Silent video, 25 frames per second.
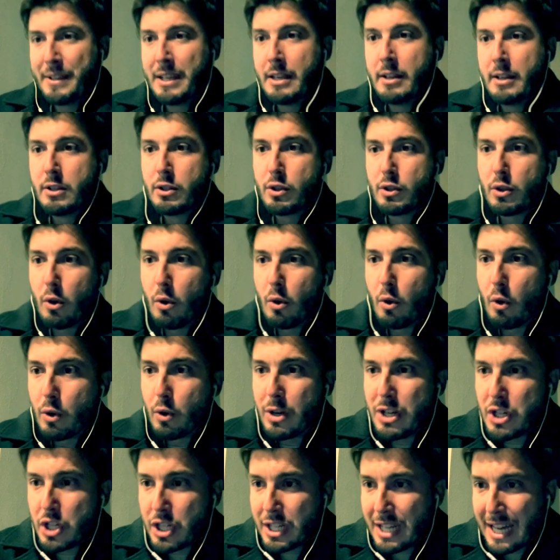So
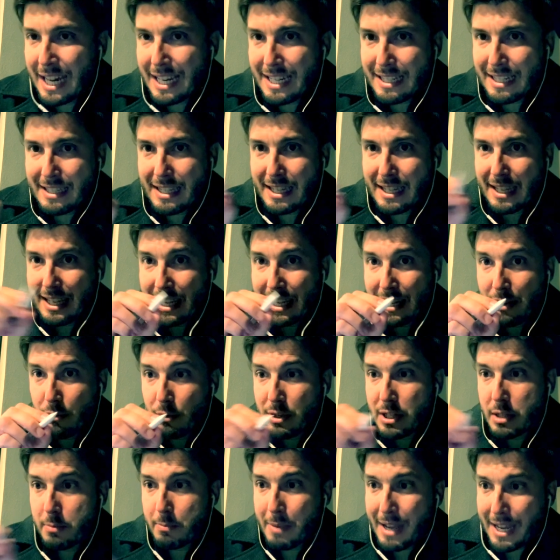originality in
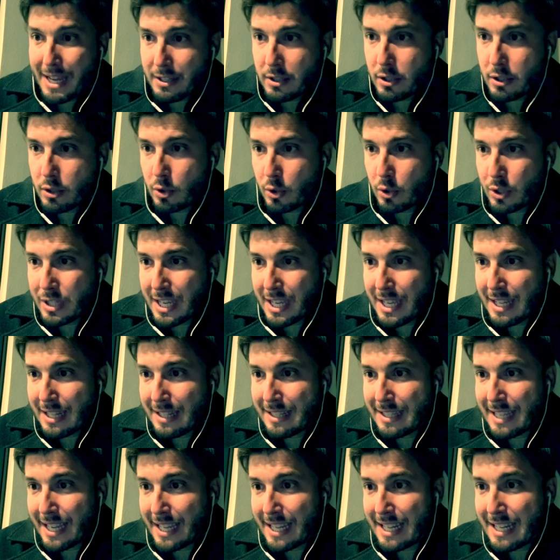respect to the
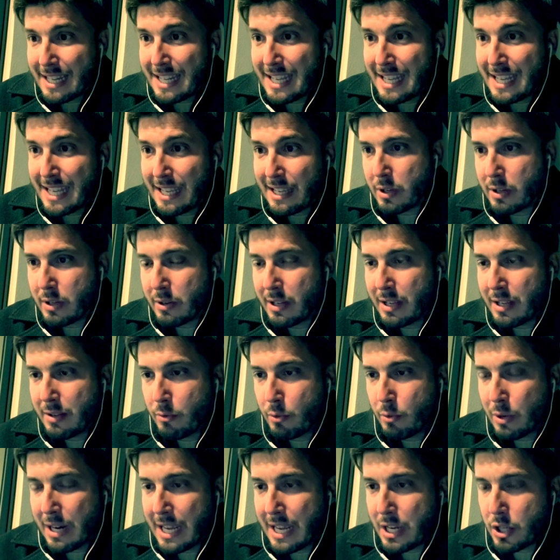technique, in
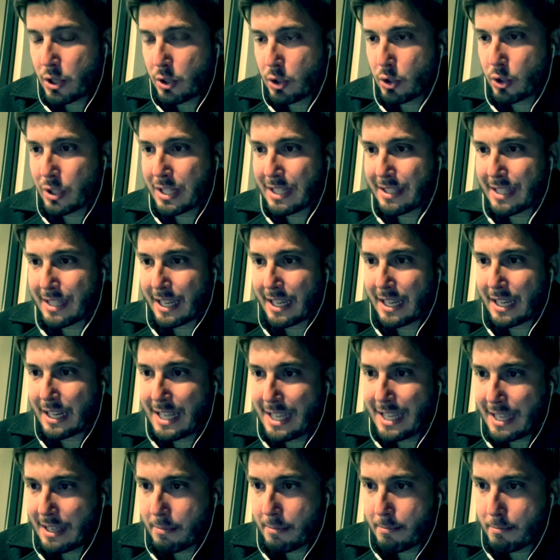relation to the
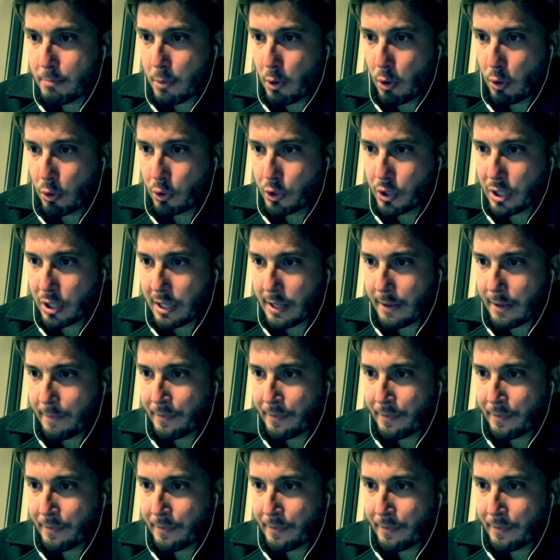technique mostly,